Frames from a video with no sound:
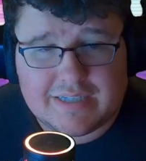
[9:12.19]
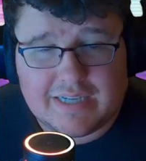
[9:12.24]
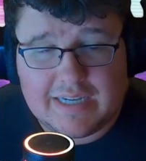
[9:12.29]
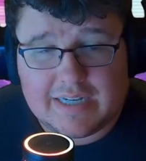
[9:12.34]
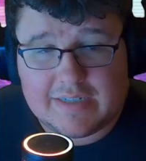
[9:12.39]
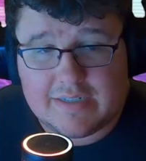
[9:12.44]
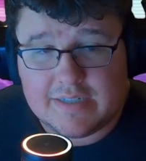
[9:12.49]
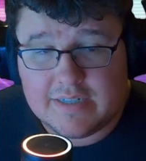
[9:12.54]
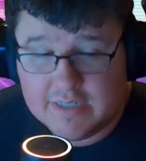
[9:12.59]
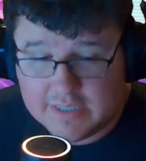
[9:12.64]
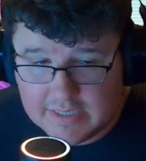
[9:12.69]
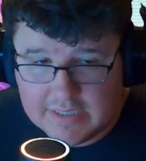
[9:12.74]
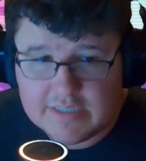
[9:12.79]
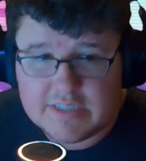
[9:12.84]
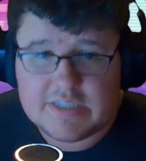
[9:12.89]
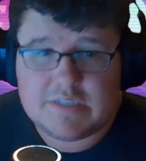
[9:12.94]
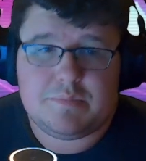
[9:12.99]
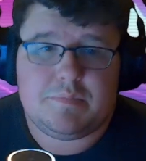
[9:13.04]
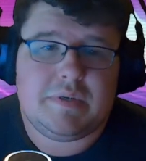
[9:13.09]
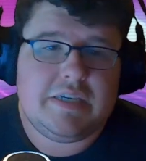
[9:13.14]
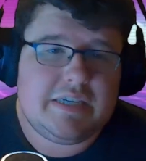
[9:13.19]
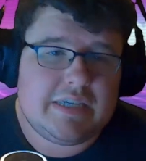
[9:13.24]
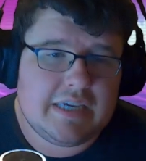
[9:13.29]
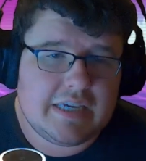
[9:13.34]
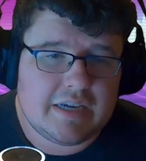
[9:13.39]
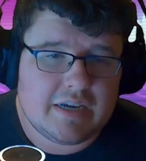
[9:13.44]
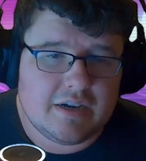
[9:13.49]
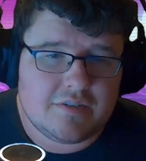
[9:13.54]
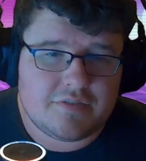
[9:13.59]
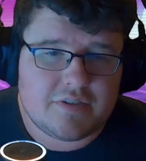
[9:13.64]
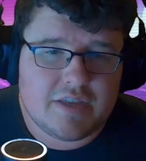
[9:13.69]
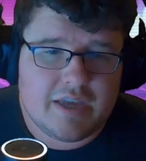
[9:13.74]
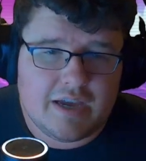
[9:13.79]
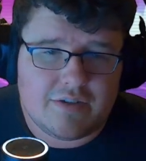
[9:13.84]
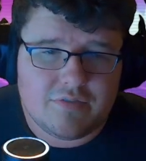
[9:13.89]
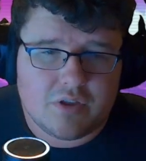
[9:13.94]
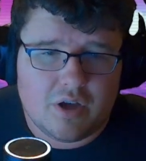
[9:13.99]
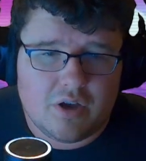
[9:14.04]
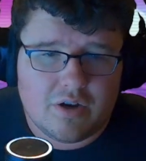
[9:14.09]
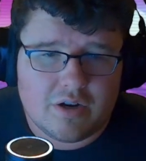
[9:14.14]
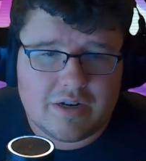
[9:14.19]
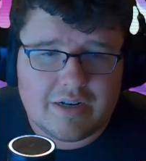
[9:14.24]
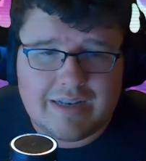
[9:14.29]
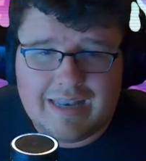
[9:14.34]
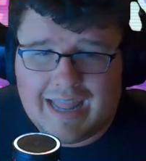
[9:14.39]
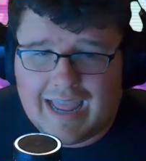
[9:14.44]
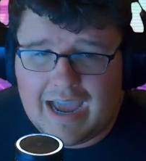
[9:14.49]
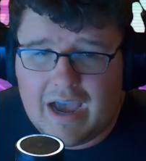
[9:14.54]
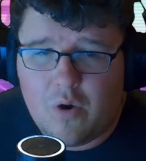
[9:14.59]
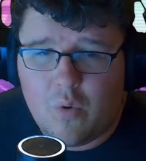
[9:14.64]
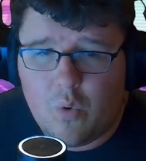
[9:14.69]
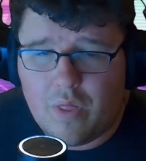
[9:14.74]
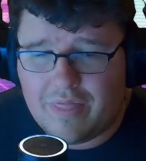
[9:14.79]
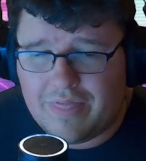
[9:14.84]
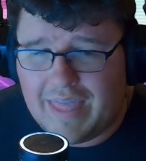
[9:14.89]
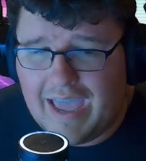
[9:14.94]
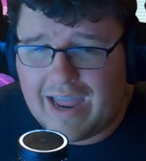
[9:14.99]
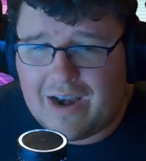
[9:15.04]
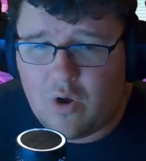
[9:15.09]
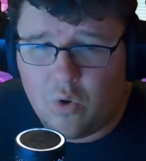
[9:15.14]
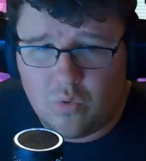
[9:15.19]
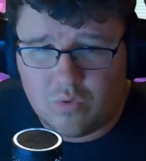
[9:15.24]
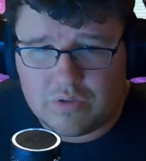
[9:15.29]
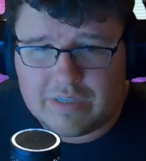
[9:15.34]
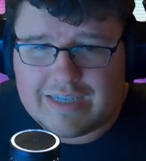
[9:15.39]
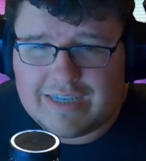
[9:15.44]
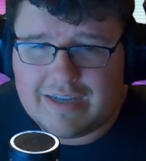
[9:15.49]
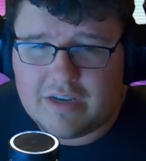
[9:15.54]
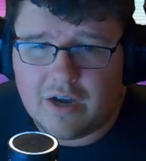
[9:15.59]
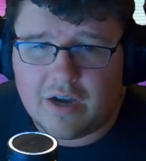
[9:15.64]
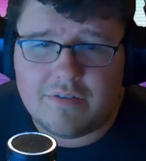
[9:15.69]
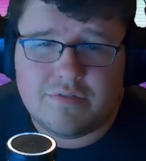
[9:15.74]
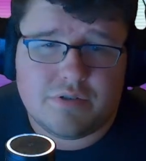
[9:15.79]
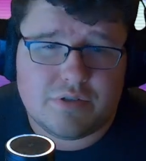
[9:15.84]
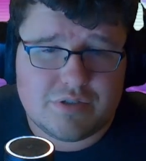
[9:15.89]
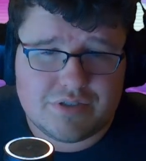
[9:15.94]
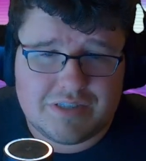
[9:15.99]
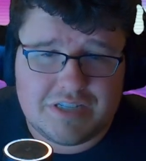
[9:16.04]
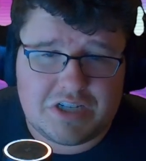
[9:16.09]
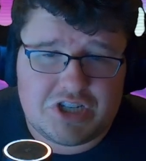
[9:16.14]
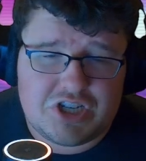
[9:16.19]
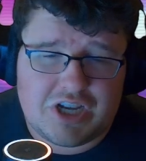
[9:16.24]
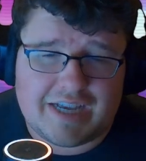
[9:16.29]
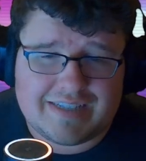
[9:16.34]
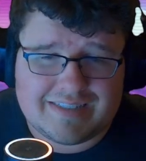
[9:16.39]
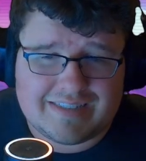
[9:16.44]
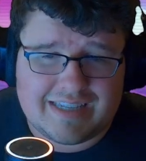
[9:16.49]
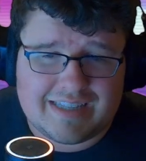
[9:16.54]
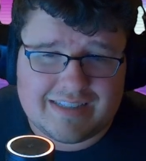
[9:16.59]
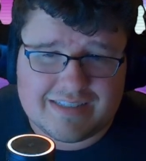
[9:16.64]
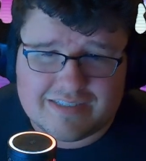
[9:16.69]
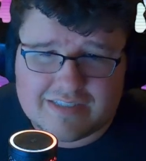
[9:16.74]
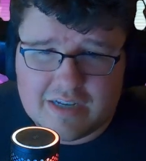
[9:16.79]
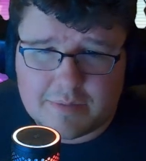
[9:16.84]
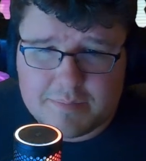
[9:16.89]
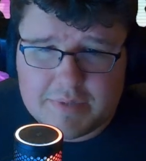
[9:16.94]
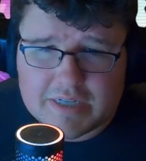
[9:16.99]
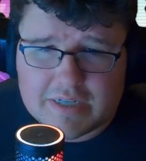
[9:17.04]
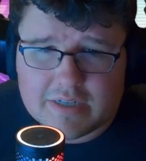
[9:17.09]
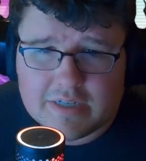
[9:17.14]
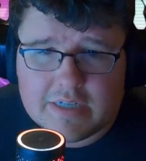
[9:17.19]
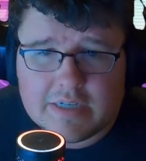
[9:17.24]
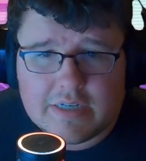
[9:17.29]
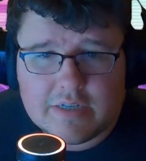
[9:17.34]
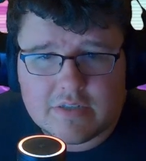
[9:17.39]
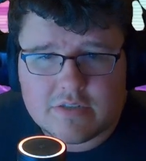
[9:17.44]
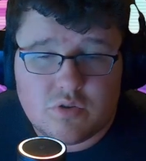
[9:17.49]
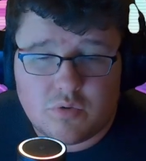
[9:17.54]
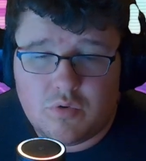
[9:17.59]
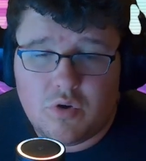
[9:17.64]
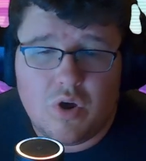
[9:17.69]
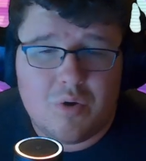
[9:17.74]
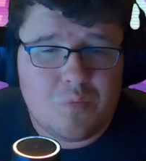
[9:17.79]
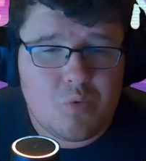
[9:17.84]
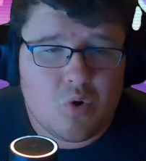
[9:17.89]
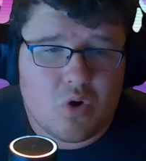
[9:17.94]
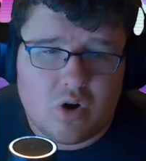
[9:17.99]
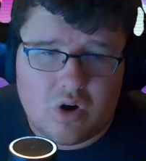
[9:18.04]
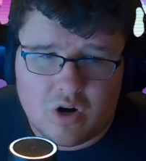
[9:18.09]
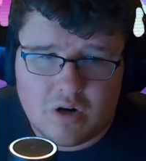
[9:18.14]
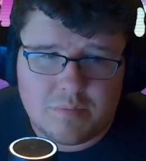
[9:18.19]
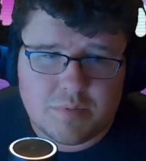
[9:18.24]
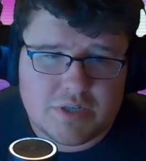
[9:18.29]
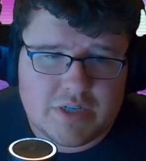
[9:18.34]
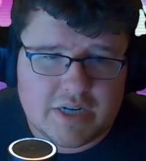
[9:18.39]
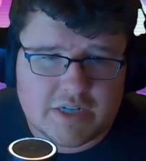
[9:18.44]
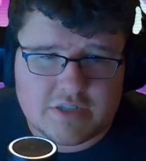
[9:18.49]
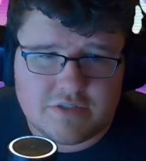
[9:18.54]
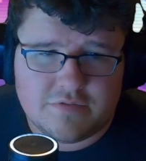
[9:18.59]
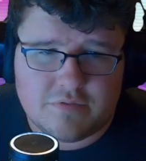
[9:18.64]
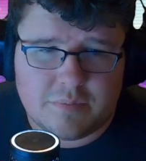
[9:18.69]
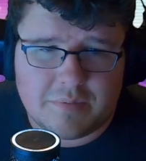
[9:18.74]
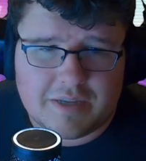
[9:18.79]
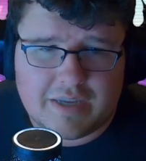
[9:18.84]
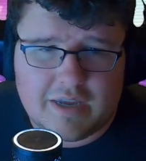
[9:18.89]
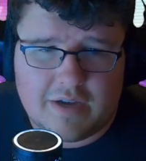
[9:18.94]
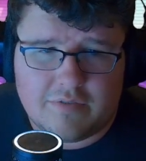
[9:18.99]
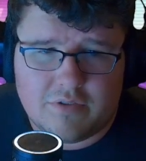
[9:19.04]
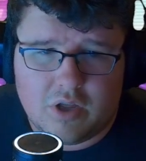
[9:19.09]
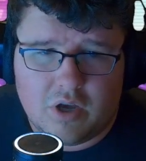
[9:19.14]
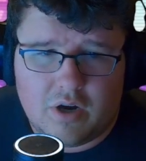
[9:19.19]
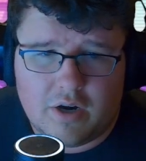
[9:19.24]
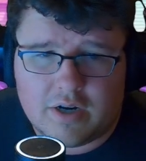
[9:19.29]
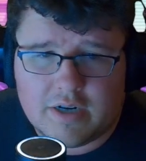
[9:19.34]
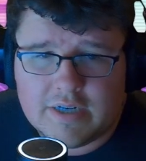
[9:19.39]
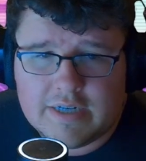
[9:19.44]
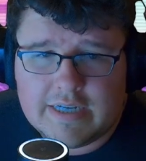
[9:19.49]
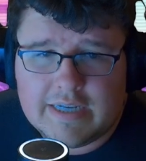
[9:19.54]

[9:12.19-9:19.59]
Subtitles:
And speaking of Kevlar, now that only covers the chest and the stomach, so no more arm protection from the Kevlar.